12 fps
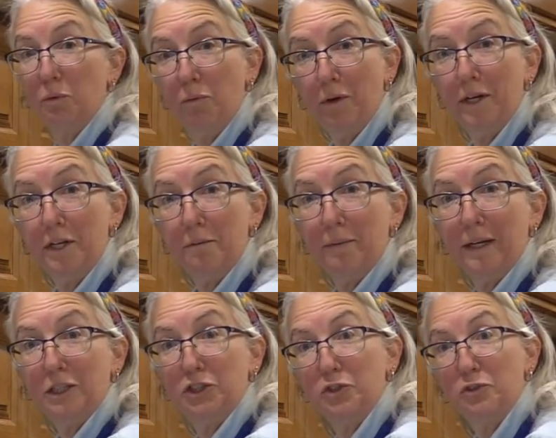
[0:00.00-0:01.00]
we wanted to
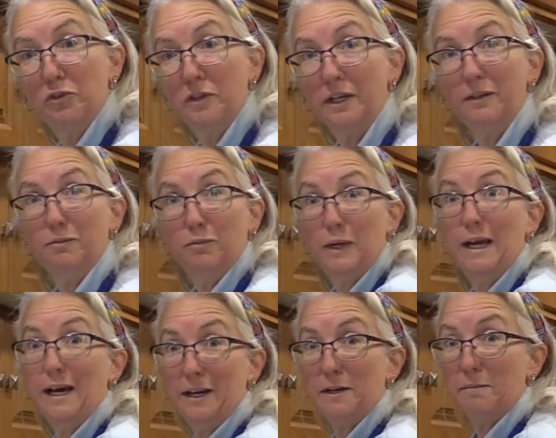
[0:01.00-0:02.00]
make sure that we
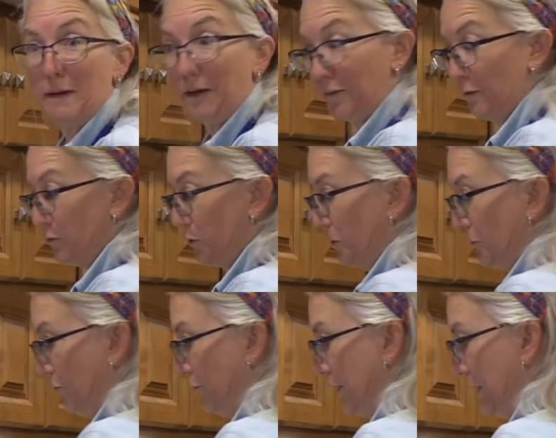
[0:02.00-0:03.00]
had an amount that was gonna
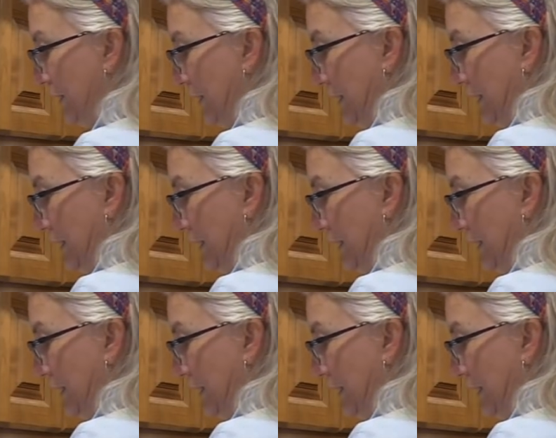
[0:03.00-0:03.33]
fit